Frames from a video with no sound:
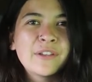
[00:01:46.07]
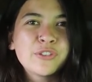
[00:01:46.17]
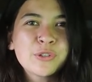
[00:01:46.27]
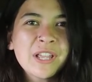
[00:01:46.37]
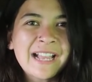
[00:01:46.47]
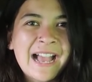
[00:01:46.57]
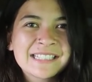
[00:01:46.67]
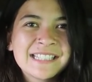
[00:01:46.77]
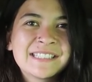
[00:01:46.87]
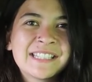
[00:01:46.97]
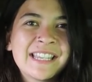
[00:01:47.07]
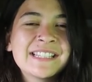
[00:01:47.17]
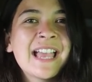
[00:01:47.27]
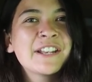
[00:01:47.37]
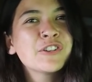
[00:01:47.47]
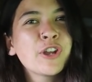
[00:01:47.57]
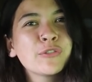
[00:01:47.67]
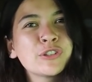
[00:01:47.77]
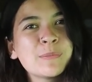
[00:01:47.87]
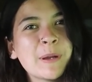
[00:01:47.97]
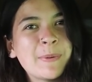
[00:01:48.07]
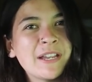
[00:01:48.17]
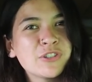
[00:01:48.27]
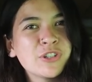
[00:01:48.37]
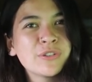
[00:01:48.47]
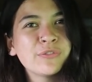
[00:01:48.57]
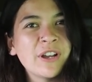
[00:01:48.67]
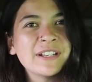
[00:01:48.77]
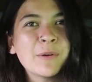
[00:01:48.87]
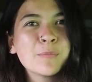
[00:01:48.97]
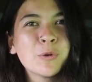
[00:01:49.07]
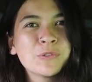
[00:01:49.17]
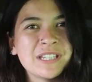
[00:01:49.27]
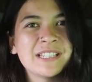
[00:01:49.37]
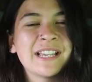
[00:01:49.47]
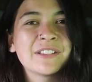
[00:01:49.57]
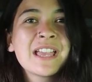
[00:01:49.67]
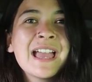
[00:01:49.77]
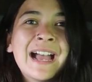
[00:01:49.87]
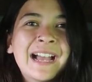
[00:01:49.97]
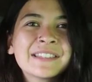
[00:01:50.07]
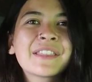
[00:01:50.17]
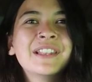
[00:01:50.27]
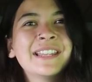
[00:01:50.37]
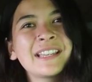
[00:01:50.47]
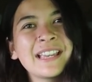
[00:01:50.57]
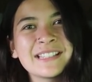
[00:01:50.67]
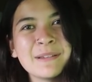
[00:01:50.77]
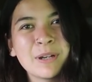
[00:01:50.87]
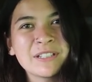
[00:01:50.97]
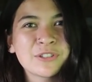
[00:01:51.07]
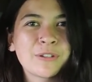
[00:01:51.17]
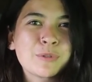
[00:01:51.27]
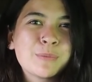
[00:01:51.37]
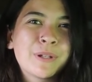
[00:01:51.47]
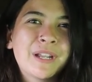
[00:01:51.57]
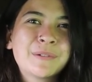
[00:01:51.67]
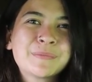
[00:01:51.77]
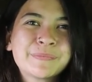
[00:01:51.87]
If you'd like access to these, head on over to my Patreon to find out more details, and the link is in my description below.